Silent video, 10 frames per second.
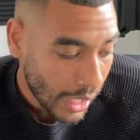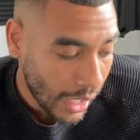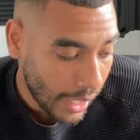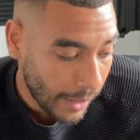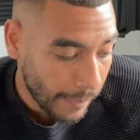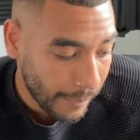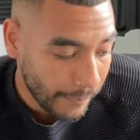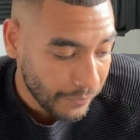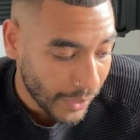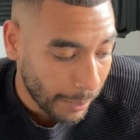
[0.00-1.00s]

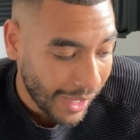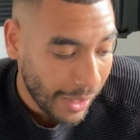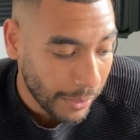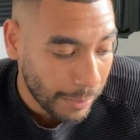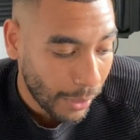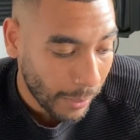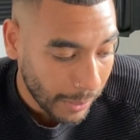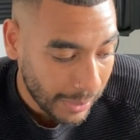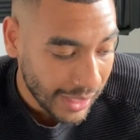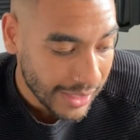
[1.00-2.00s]
Um, but I would
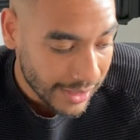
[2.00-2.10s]
probably